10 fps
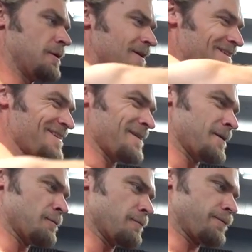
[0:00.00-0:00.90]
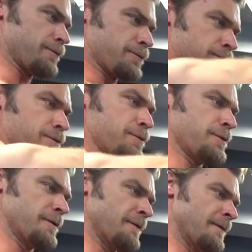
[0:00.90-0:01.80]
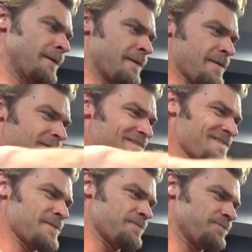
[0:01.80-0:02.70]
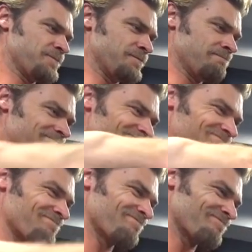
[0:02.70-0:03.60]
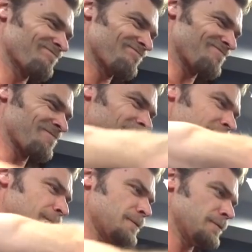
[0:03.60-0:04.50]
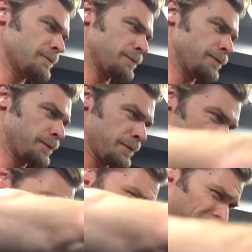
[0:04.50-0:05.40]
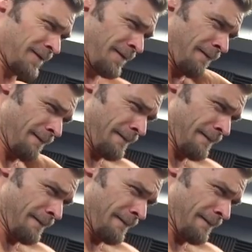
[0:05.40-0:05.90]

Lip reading: (no one is talking)